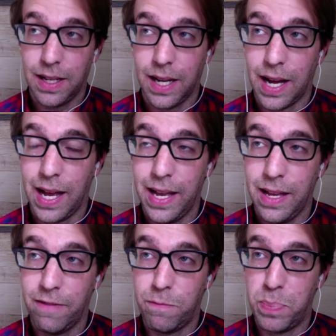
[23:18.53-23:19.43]
I
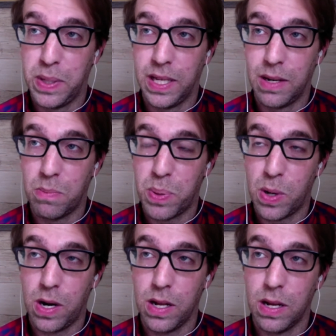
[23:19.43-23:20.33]
have been
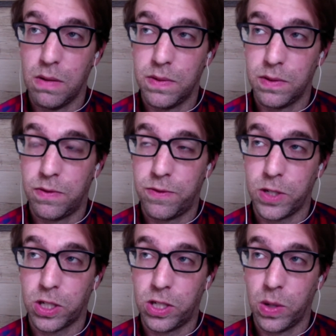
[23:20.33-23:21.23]
part of for
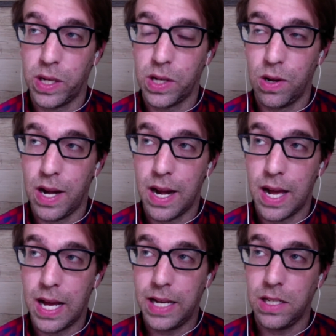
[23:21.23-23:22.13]
going on
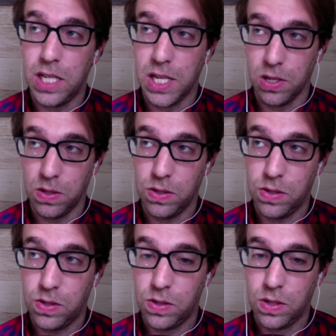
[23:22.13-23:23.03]
9 years.